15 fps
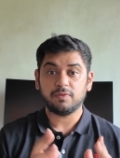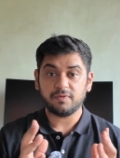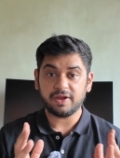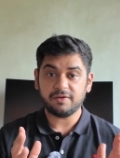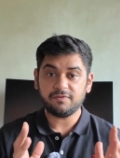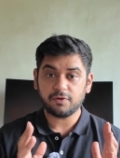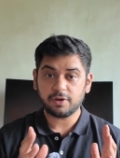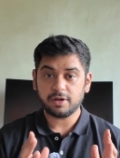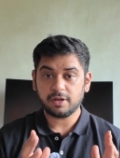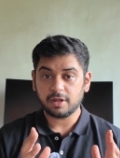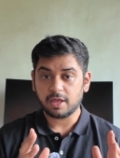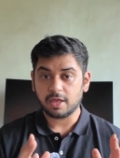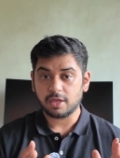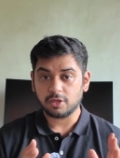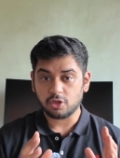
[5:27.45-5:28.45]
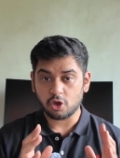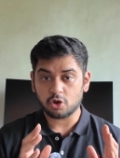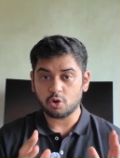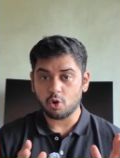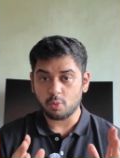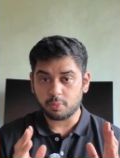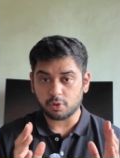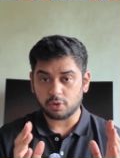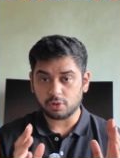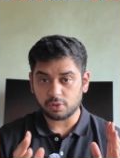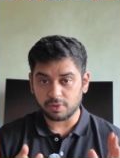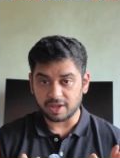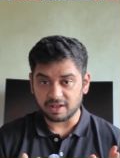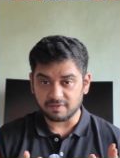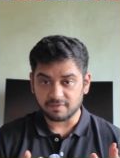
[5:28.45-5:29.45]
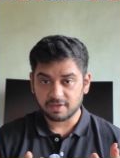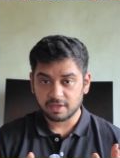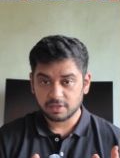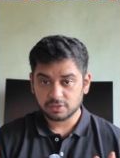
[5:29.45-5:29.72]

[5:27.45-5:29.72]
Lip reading: wait for it, your GoPro 12.